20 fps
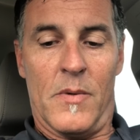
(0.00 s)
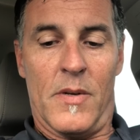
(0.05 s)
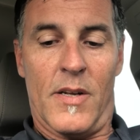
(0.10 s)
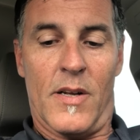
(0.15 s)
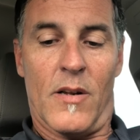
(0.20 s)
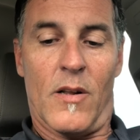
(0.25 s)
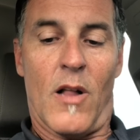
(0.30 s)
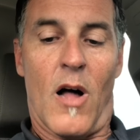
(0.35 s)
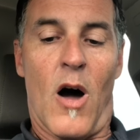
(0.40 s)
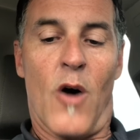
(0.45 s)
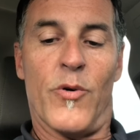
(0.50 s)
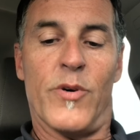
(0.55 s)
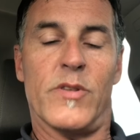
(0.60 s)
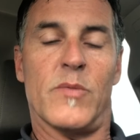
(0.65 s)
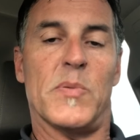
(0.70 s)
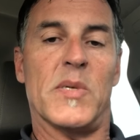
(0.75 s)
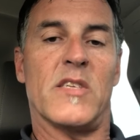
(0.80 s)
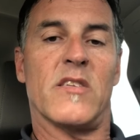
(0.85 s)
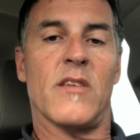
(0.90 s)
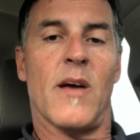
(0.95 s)
It'll always
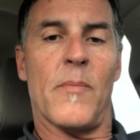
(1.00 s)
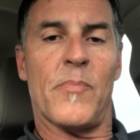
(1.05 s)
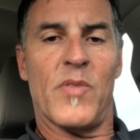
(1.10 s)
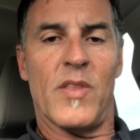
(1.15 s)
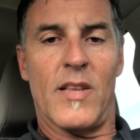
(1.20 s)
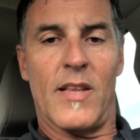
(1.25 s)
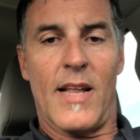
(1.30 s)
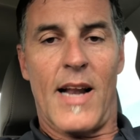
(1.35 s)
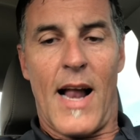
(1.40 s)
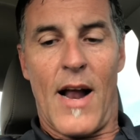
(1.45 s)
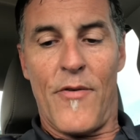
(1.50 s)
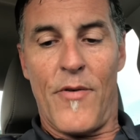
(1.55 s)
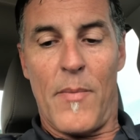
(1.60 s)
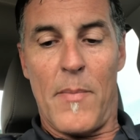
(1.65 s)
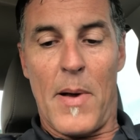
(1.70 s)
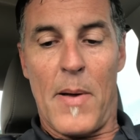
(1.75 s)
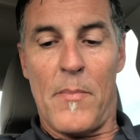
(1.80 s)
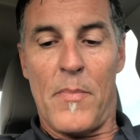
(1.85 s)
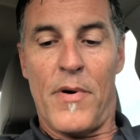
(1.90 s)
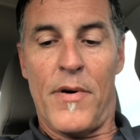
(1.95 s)
be something that I
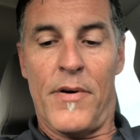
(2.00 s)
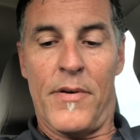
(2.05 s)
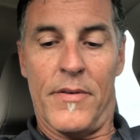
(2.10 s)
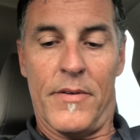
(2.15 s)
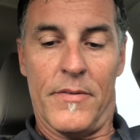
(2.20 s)
remember.